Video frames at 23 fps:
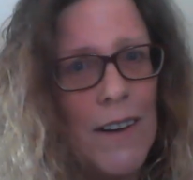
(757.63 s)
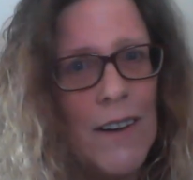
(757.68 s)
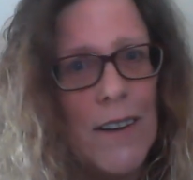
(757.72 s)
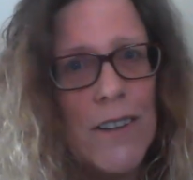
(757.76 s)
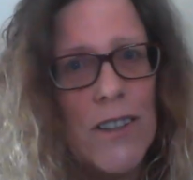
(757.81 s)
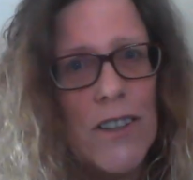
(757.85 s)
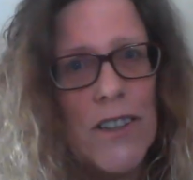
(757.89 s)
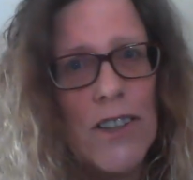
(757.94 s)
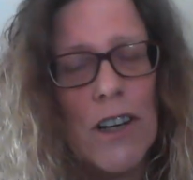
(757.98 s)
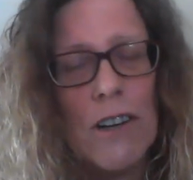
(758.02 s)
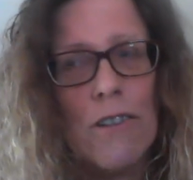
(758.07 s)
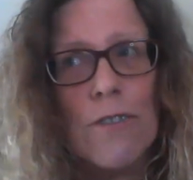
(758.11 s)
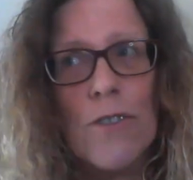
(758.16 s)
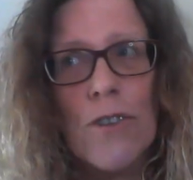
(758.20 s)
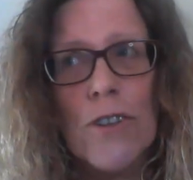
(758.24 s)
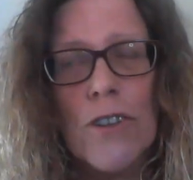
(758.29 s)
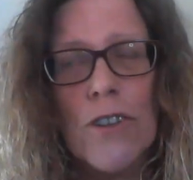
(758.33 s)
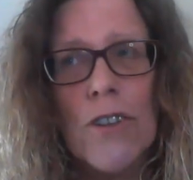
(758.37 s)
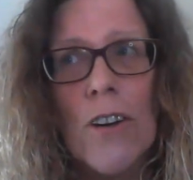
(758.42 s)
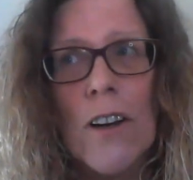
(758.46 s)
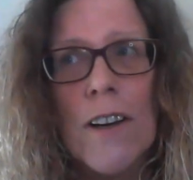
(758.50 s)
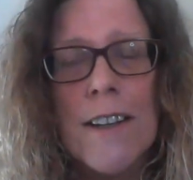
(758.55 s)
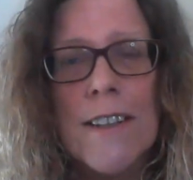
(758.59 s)
Sheriff
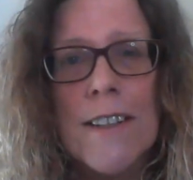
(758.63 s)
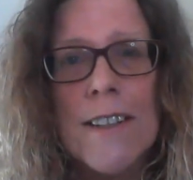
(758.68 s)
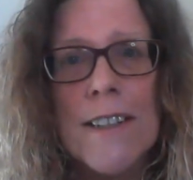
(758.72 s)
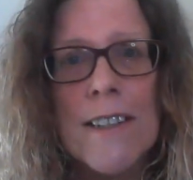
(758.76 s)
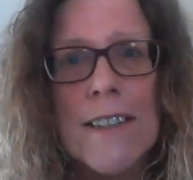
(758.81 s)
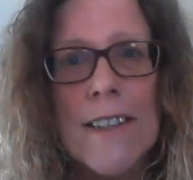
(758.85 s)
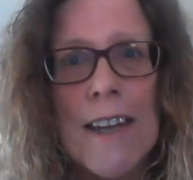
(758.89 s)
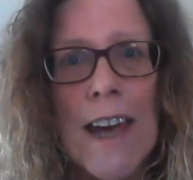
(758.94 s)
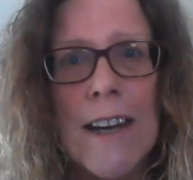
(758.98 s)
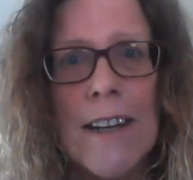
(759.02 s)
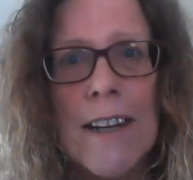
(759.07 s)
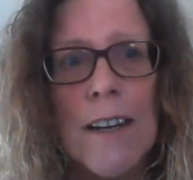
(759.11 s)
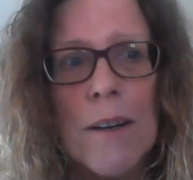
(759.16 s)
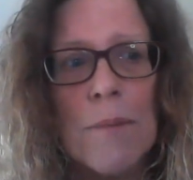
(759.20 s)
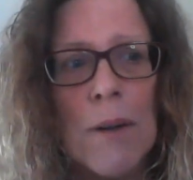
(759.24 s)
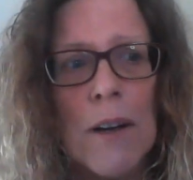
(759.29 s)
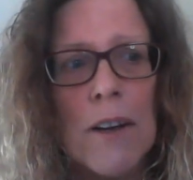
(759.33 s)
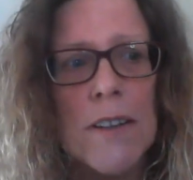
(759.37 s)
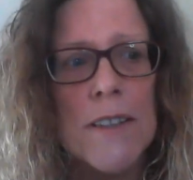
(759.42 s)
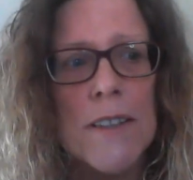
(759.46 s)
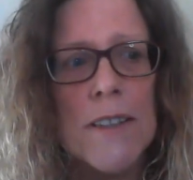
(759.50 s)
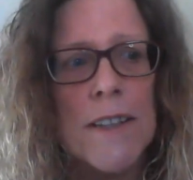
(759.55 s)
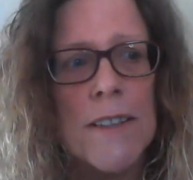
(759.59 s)
could not understand it,
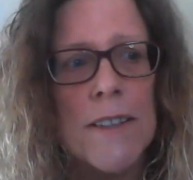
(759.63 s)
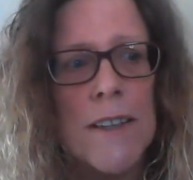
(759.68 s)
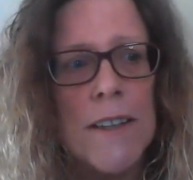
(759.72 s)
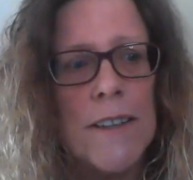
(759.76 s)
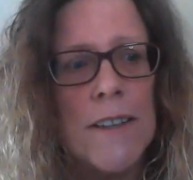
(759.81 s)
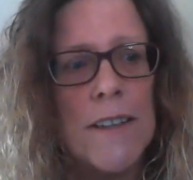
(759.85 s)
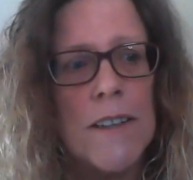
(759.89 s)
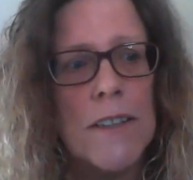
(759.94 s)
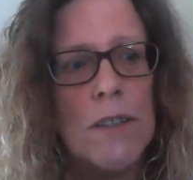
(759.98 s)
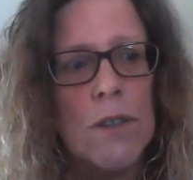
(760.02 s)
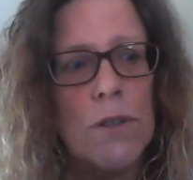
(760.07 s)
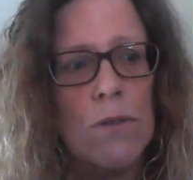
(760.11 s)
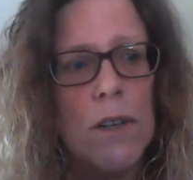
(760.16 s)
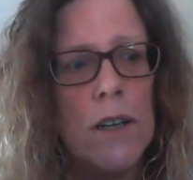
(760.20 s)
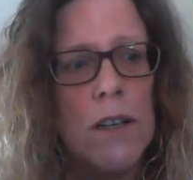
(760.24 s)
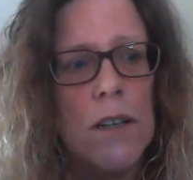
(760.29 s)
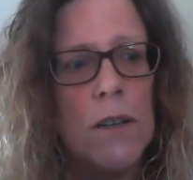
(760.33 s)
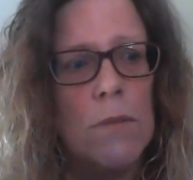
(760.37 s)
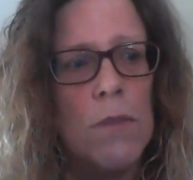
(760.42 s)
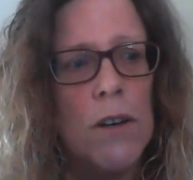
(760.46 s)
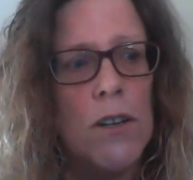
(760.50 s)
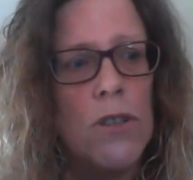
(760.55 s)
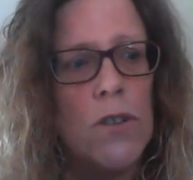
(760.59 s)
because he's in this
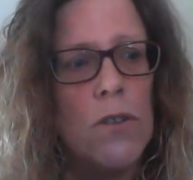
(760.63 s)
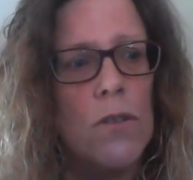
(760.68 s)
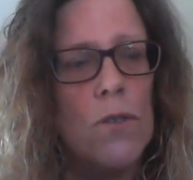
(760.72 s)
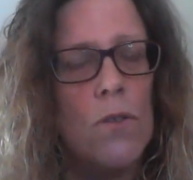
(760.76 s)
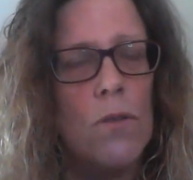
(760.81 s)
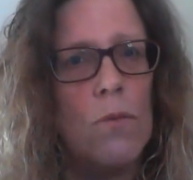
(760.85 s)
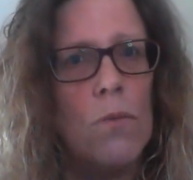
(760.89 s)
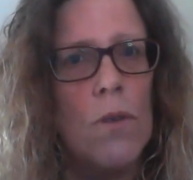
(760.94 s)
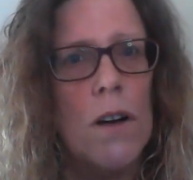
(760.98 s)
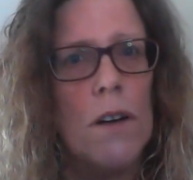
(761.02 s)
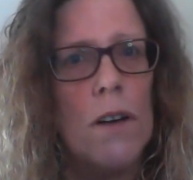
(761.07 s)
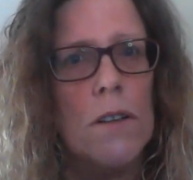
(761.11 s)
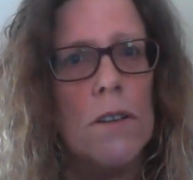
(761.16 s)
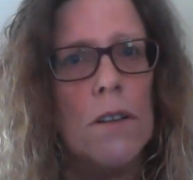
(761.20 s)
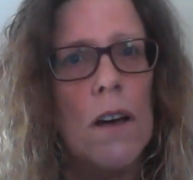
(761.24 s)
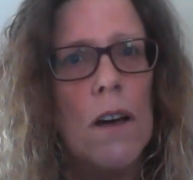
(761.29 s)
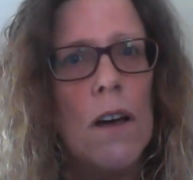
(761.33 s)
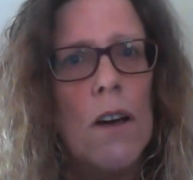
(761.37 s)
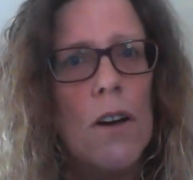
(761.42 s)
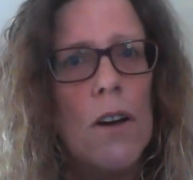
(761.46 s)
three-dimensional world